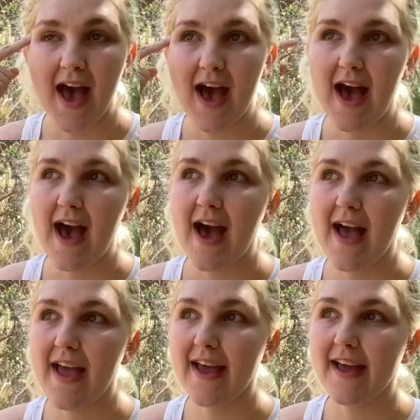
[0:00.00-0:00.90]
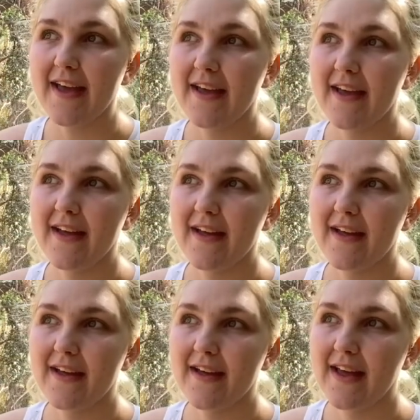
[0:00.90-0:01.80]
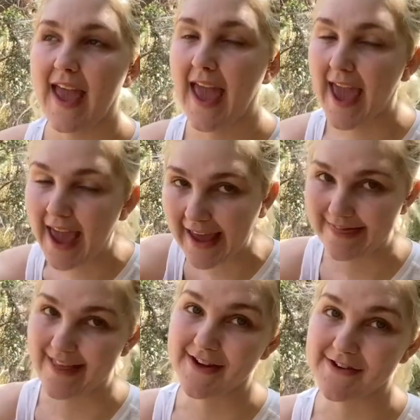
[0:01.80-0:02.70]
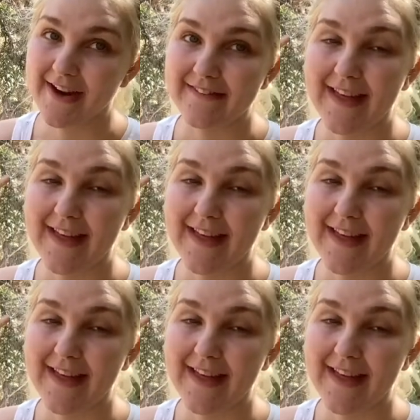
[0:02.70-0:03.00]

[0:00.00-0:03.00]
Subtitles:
I hate that drive.